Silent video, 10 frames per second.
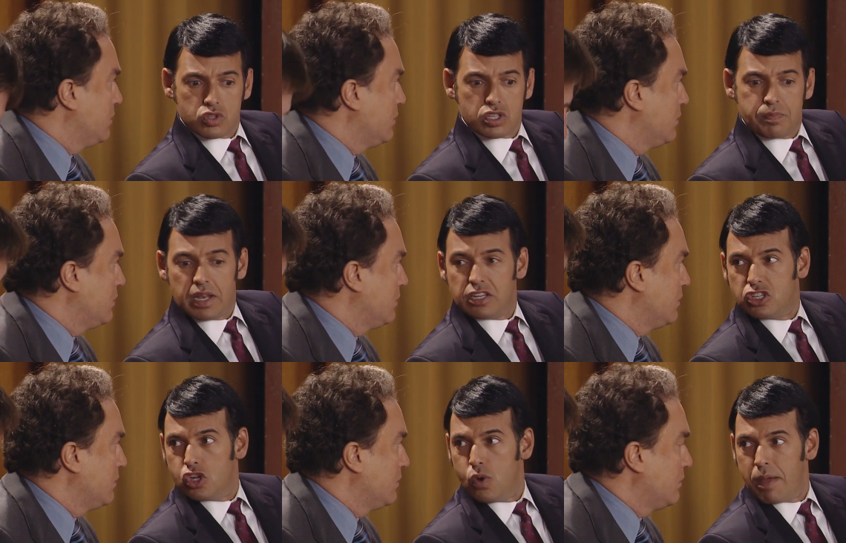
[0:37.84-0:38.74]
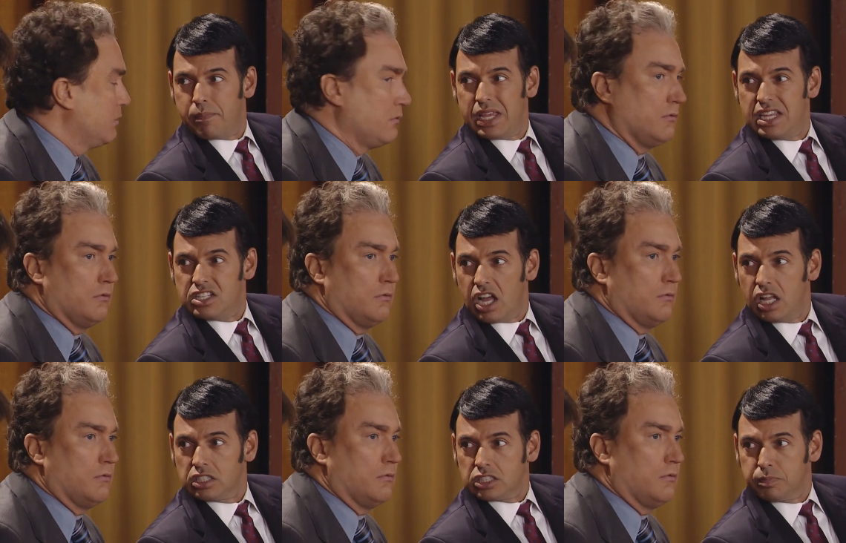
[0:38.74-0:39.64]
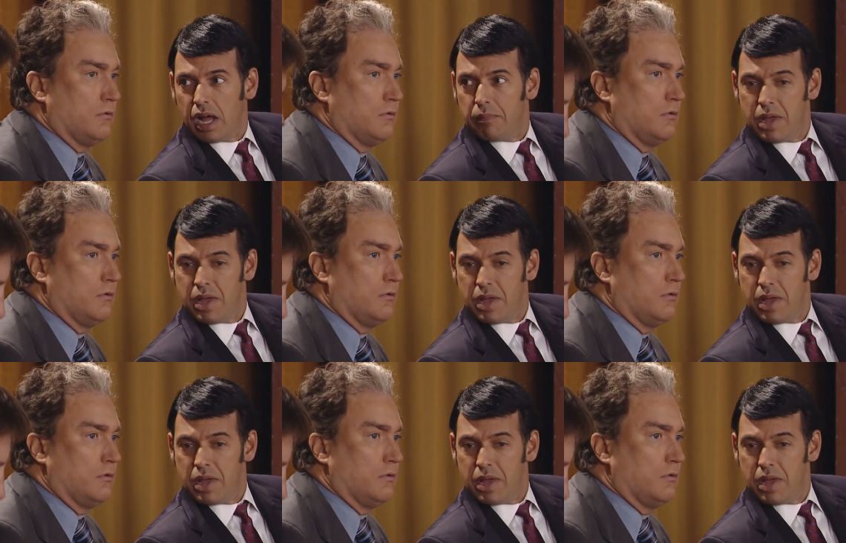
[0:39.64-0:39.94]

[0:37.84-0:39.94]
Speaker 1: suspended two MPs on the spot.